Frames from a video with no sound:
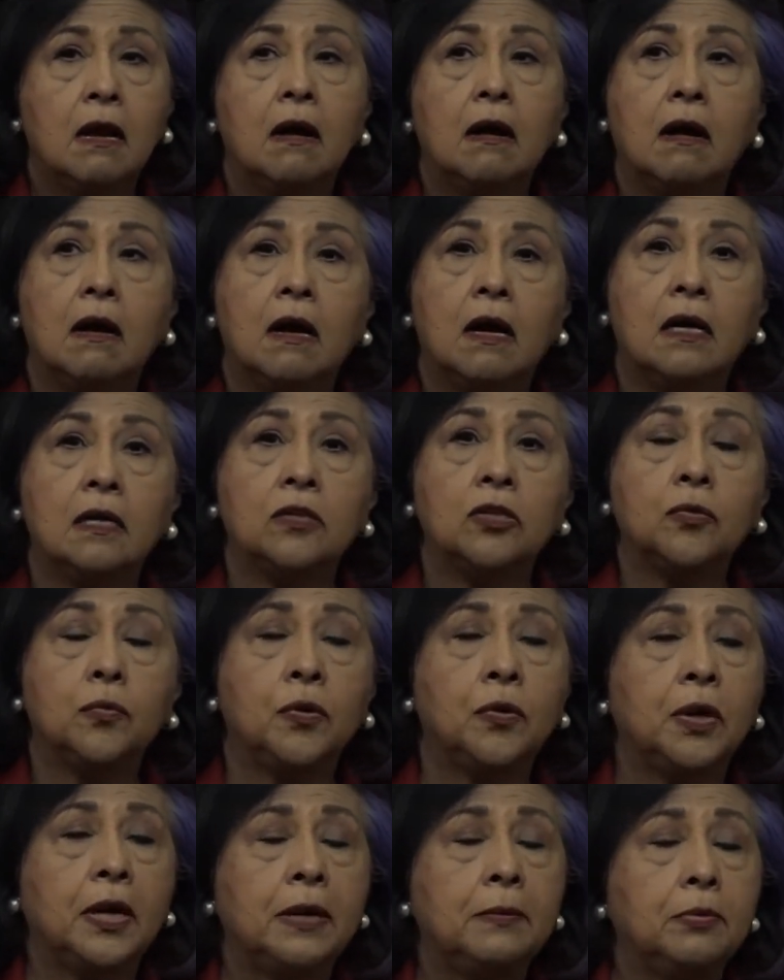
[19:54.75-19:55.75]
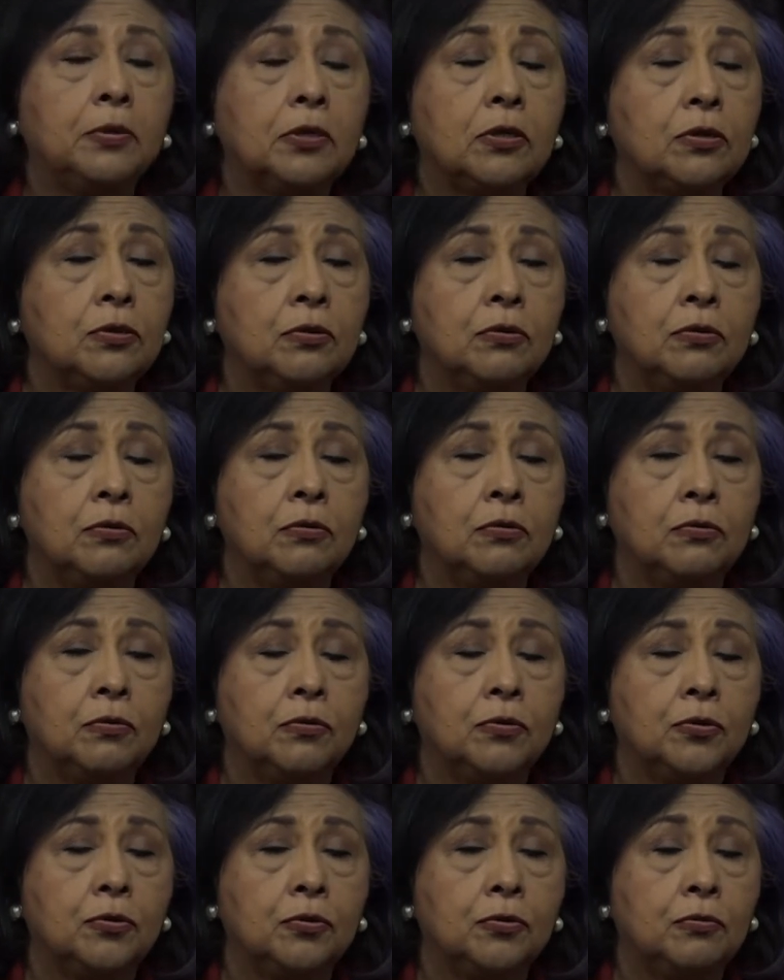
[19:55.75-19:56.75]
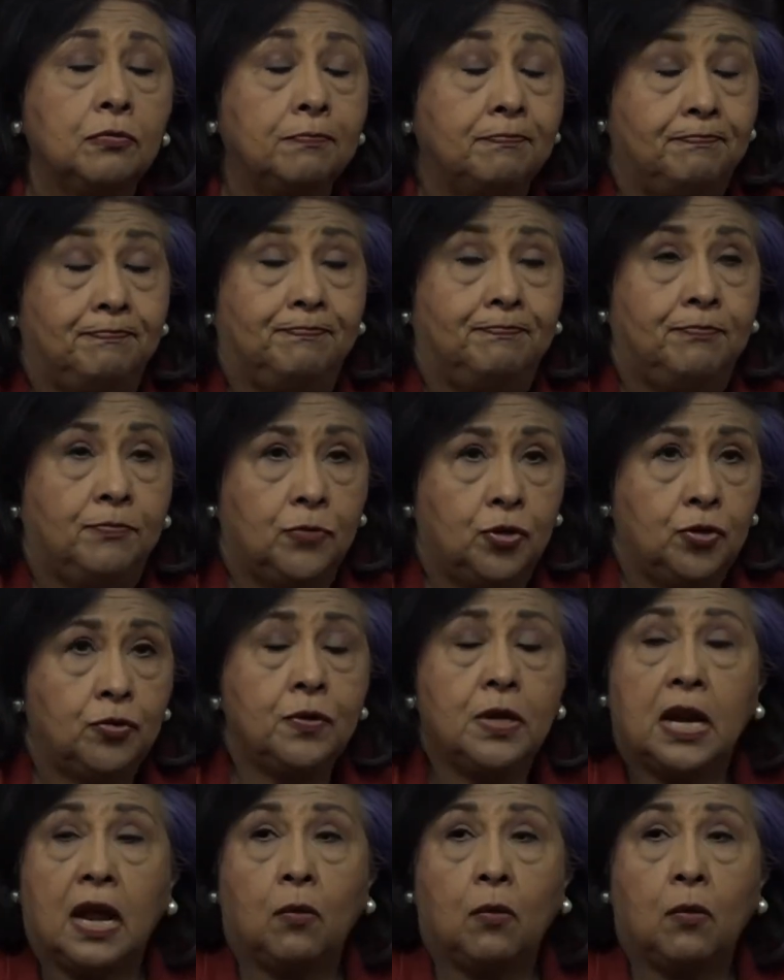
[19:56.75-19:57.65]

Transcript: Uh, so we were able to, to do it.